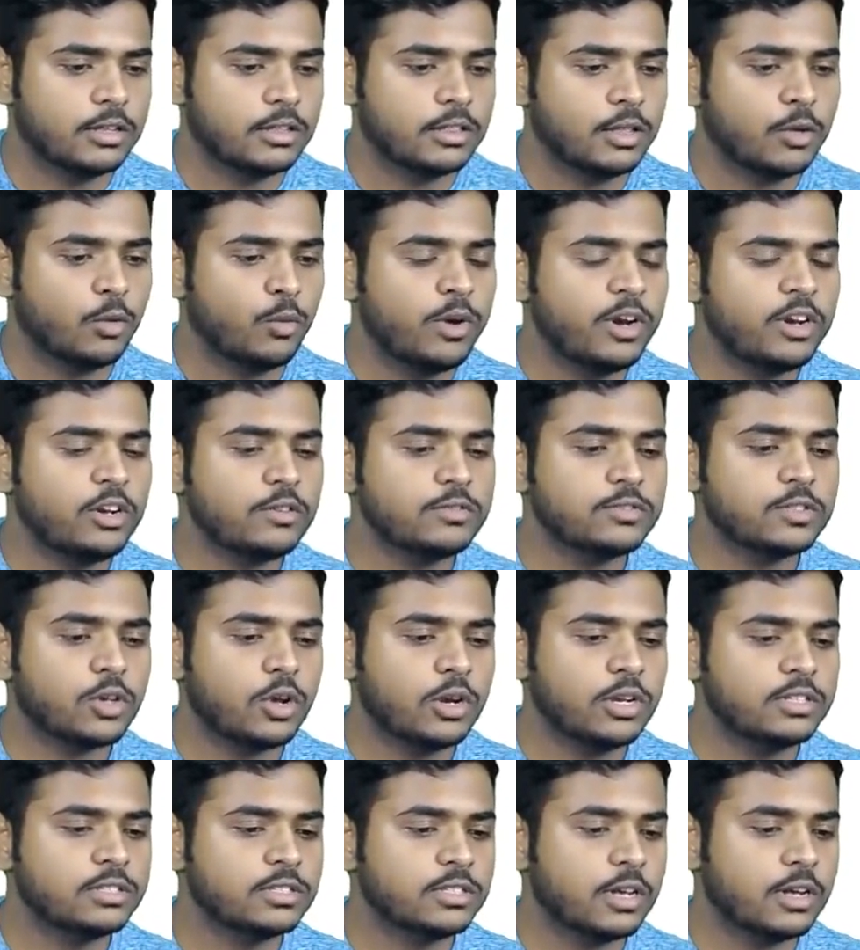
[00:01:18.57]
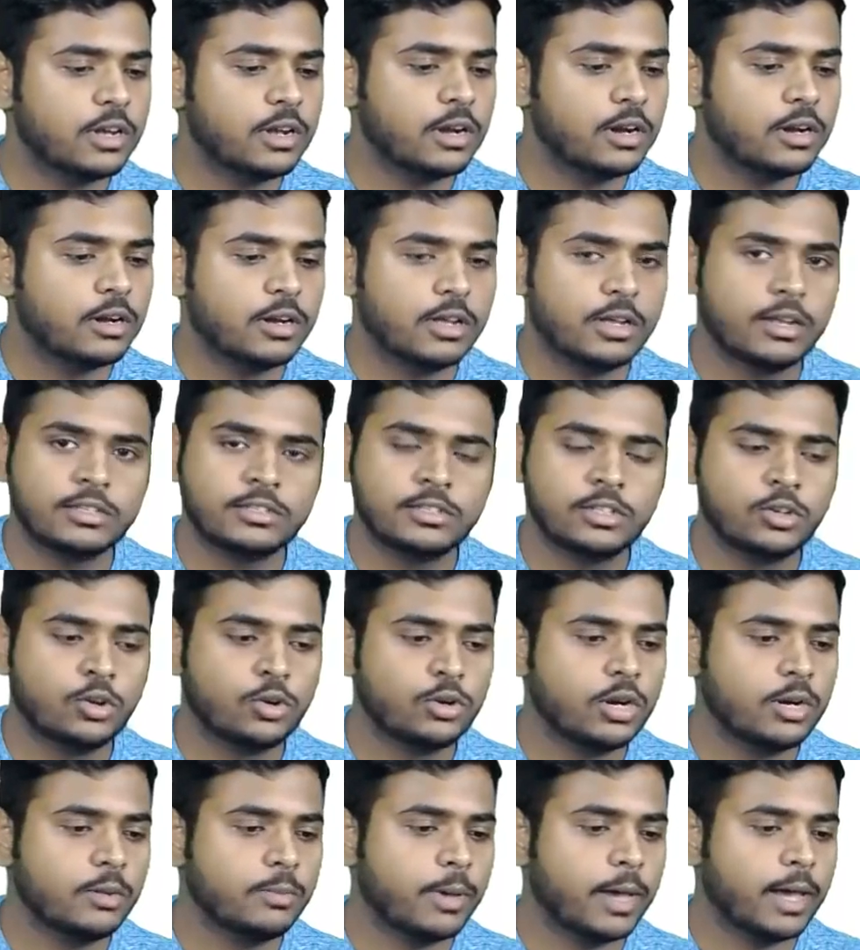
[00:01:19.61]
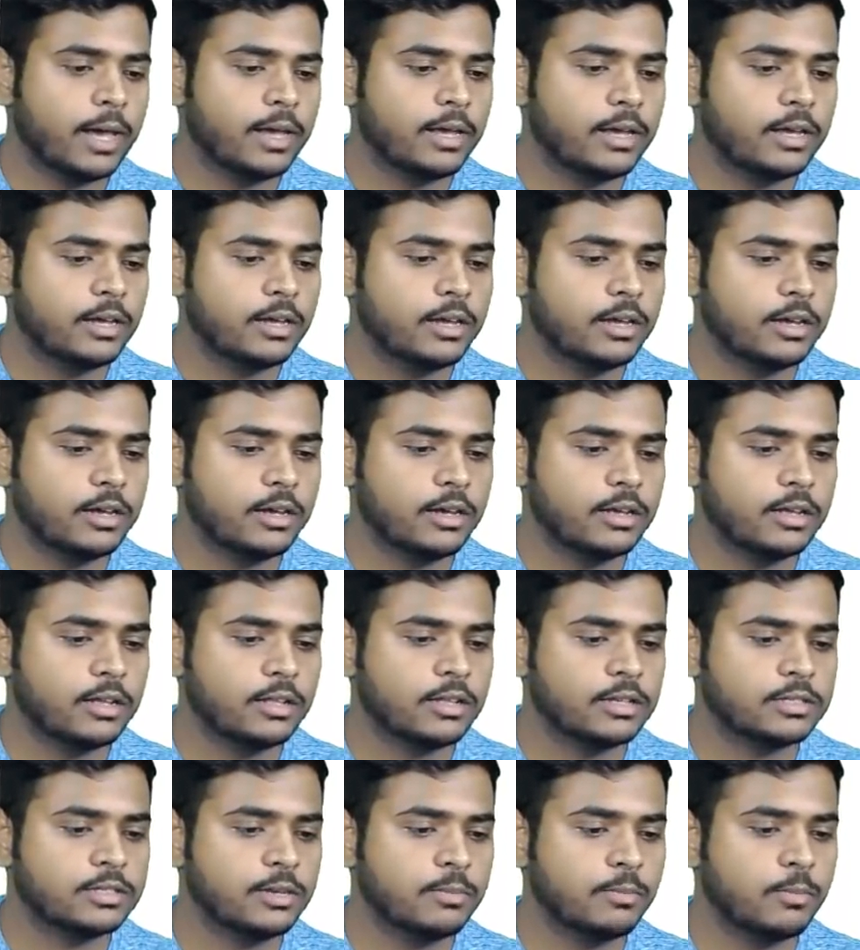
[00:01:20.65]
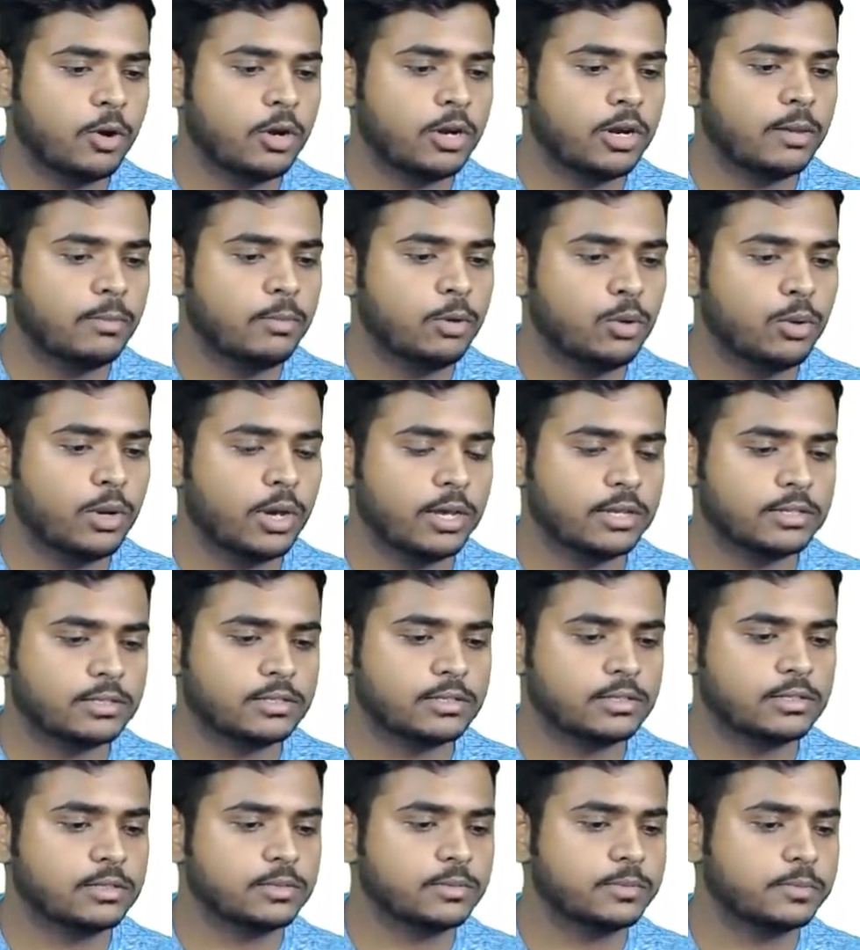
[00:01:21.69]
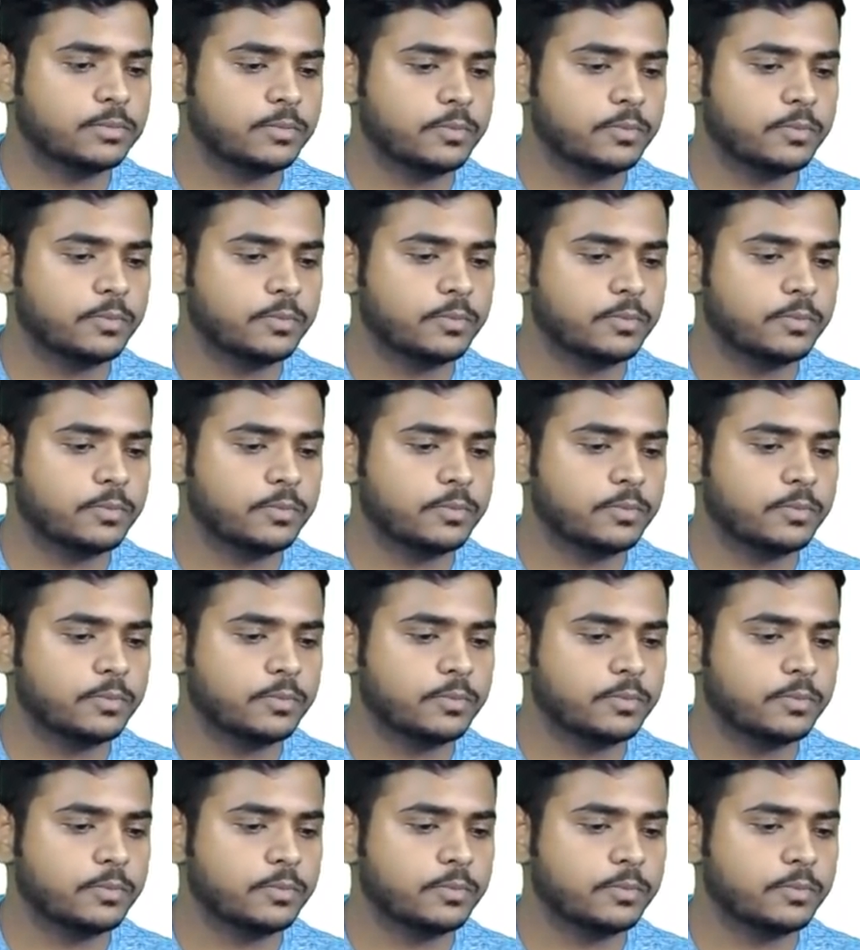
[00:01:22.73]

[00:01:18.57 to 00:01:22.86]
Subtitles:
The weight of solid is denoted by the symbol Ws